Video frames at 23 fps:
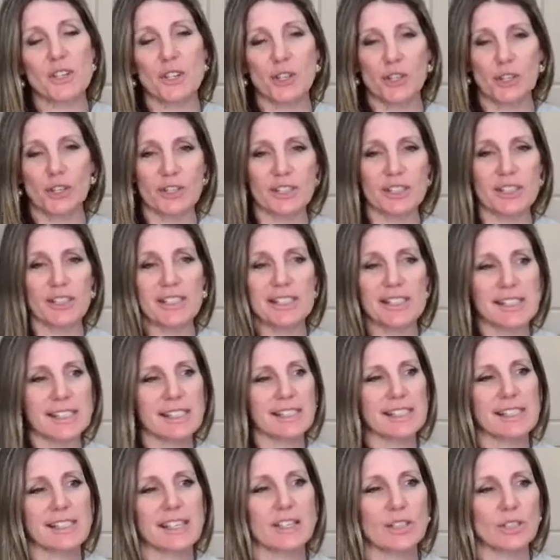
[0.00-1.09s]
yours in the
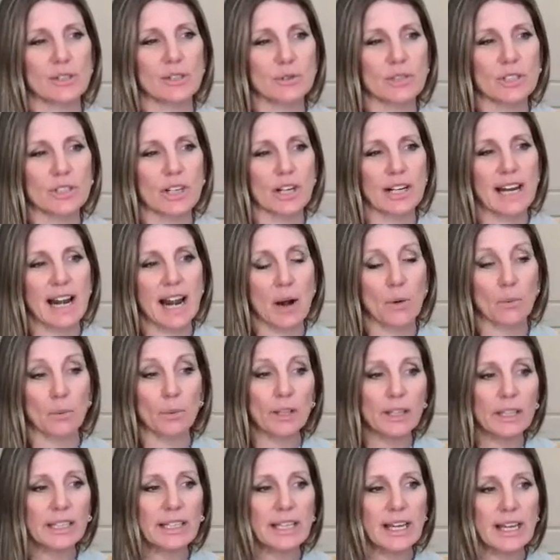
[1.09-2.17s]
sense that you started out
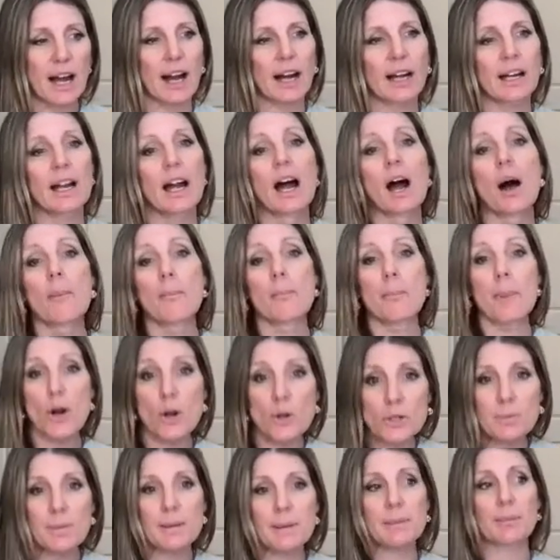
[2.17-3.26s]
really young.
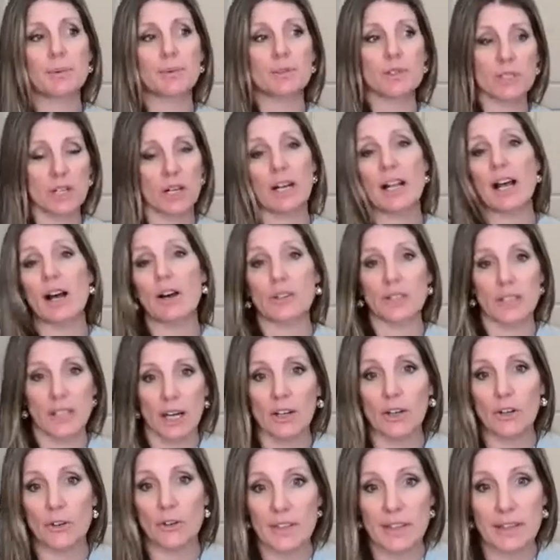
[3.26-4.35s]
Most people start out
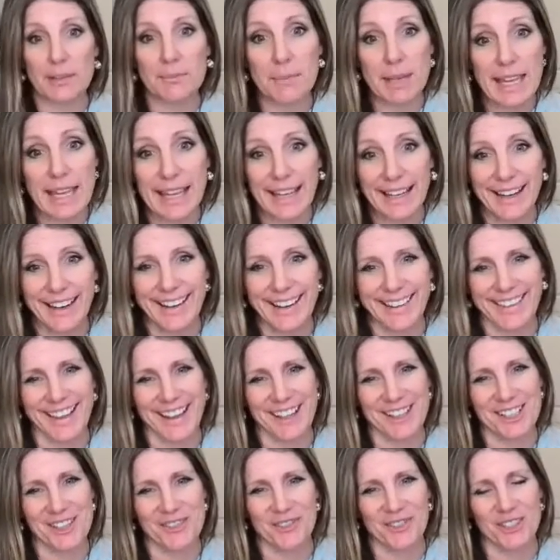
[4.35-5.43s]
younger than me,
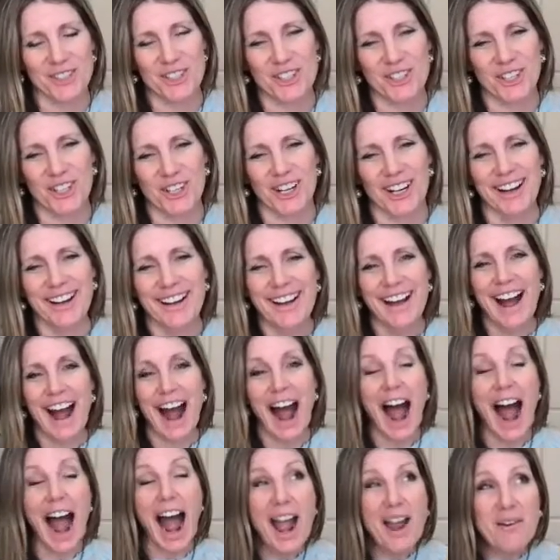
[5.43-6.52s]
that's for sure.
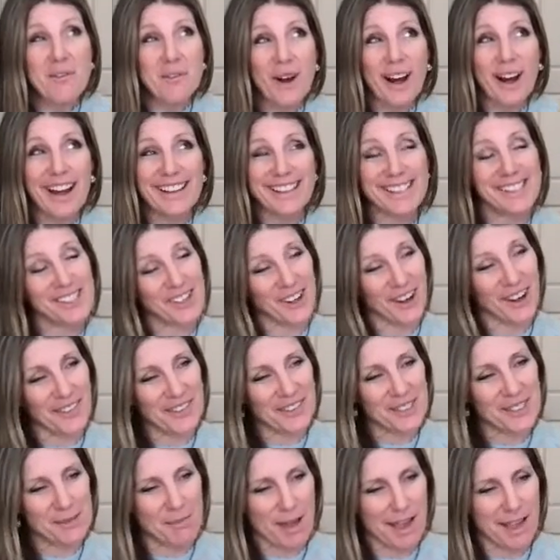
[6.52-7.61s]
I was, Dawn,
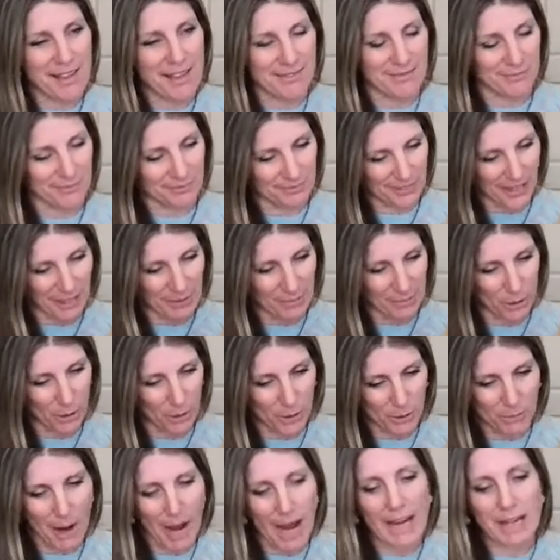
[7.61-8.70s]
this may kind of blow
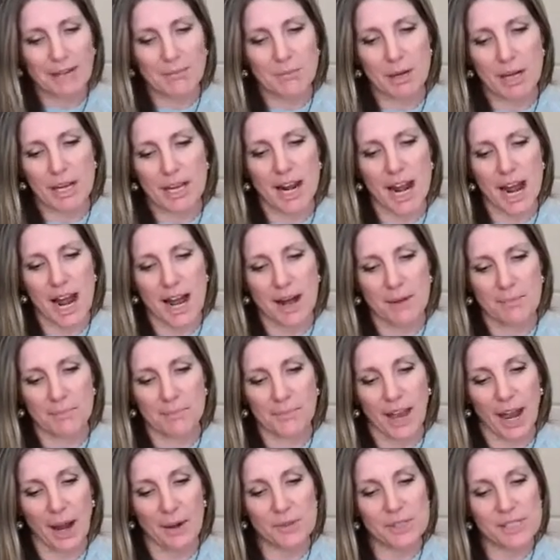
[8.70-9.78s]
your mind, but
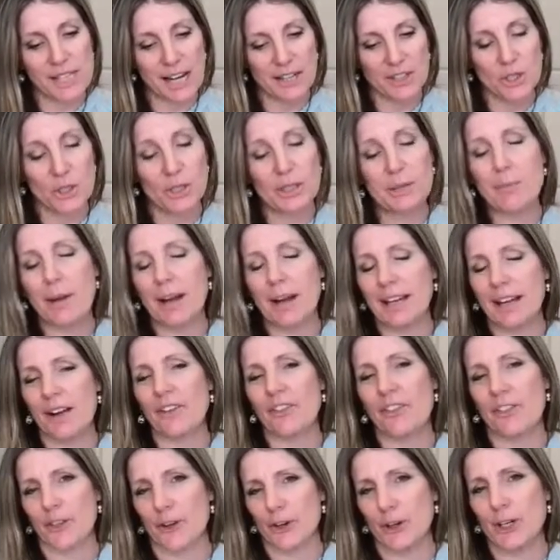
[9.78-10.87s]
I was actually in my young
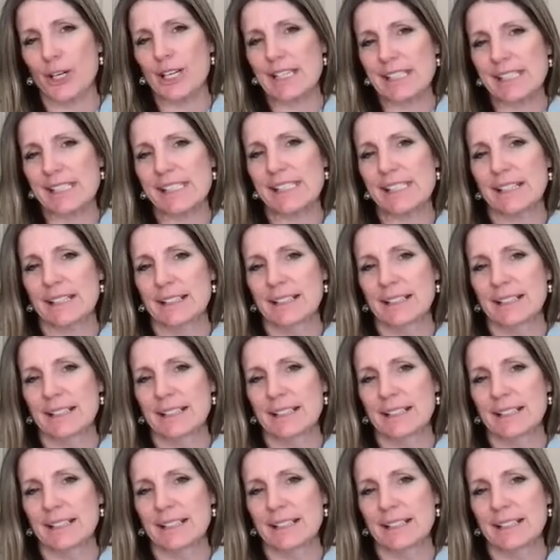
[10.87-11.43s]
30s